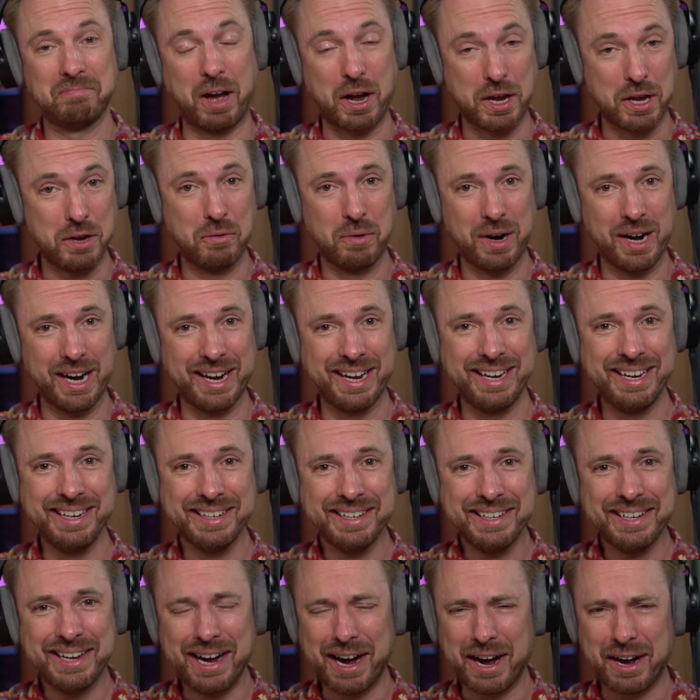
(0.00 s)
Are you really?
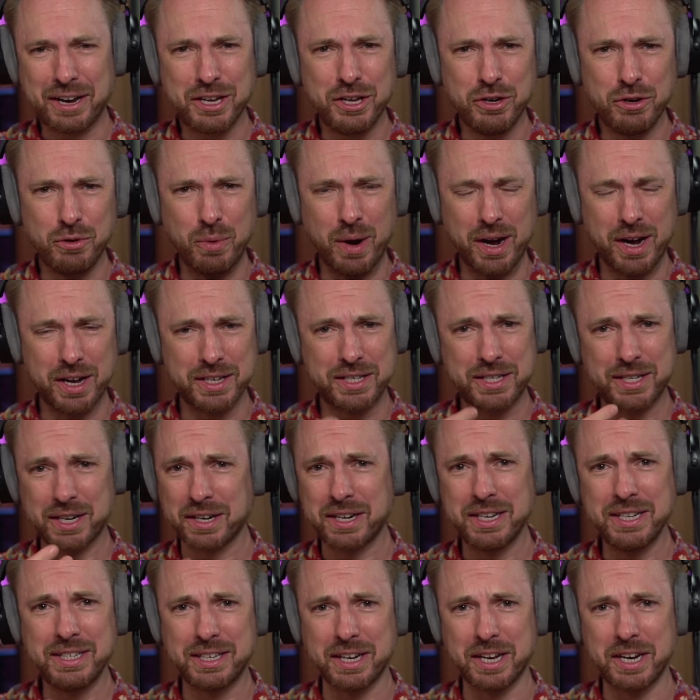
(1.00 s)
Are you uh,
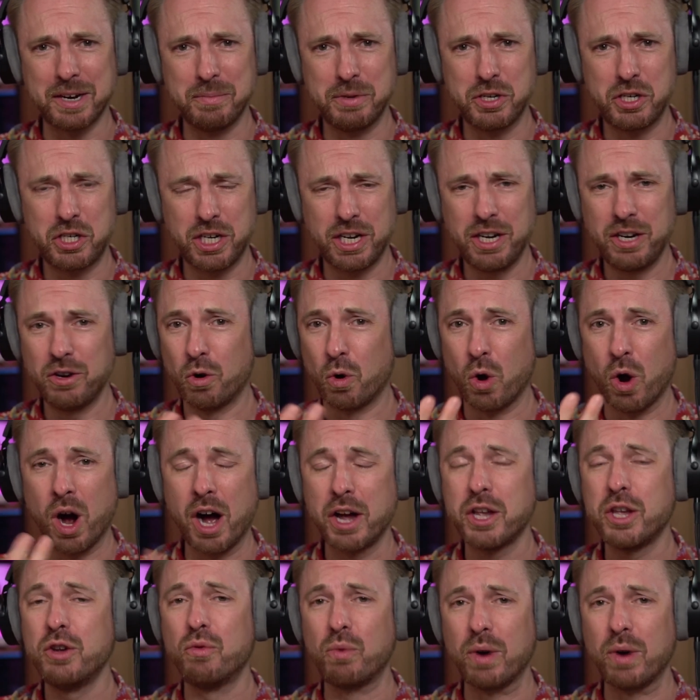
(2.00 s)
stuck inside a machine, or are you